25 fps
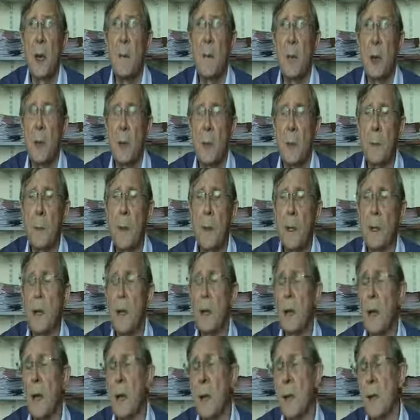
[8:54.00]

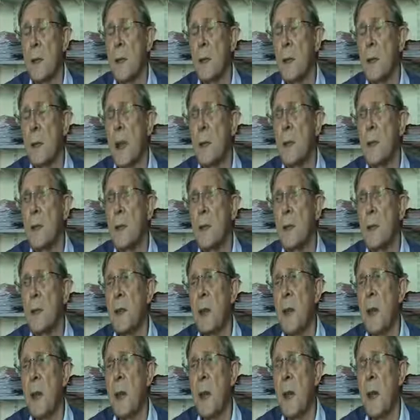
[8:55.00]
input-based tasks. That is to
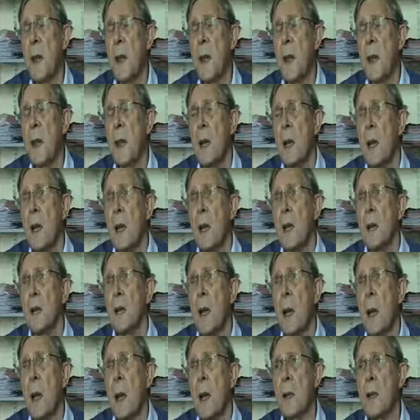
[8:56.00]
say,
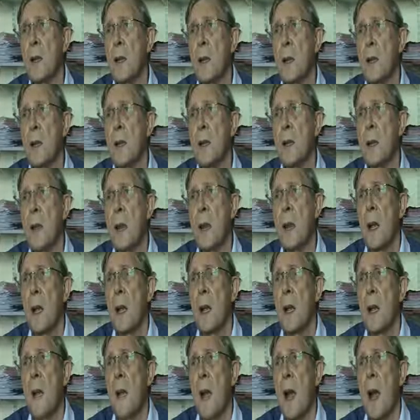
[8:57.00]
tasks
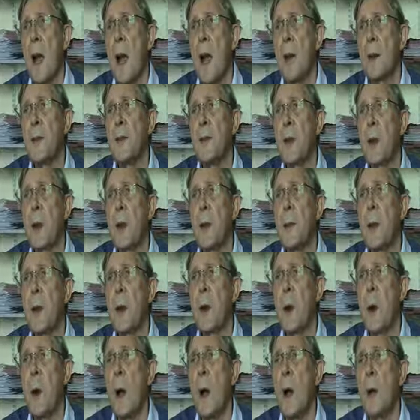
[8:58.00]
that
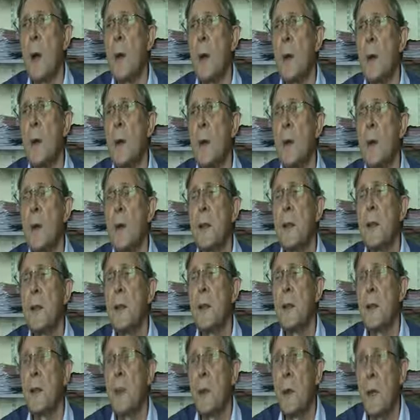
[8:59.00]
require
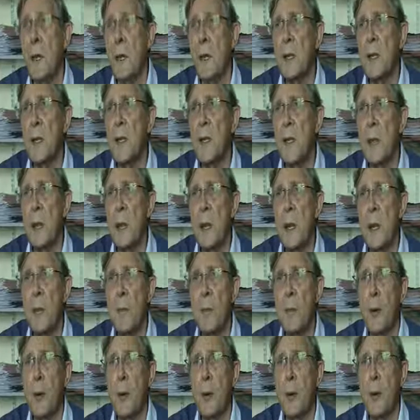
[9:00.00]
learners to listen to
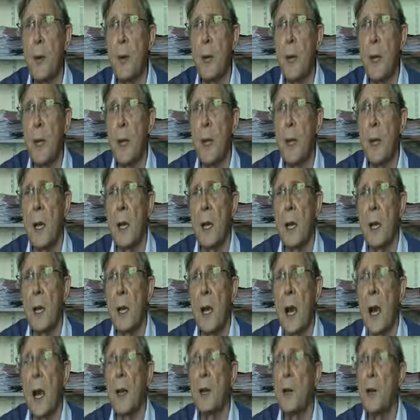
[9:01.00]
input
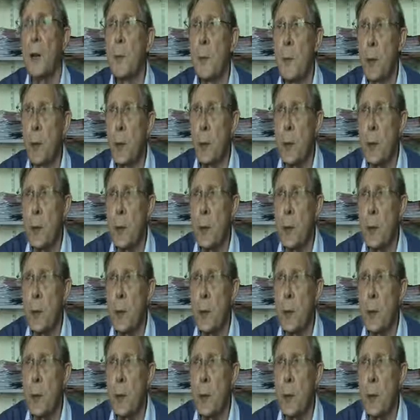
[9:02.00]
and to